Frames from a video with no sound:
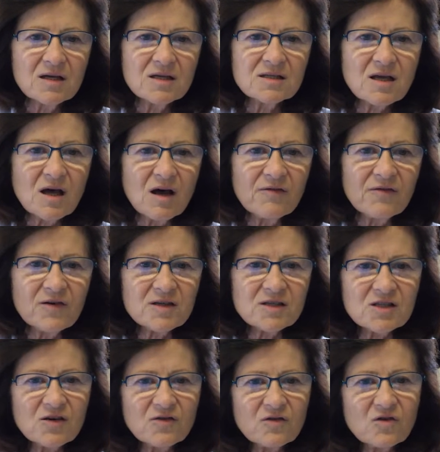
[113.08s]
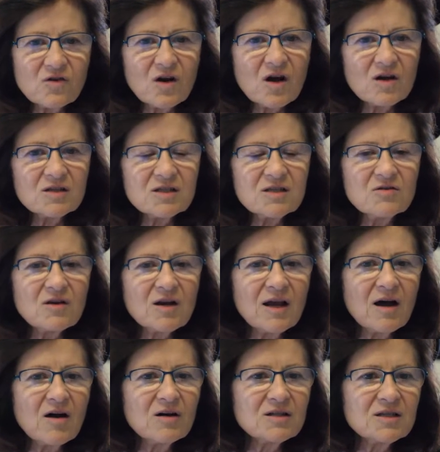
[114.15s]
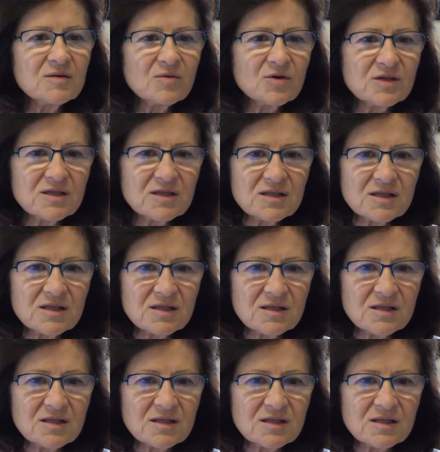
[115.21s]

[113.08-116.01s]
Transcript: So first of all, antinuclear antibodies.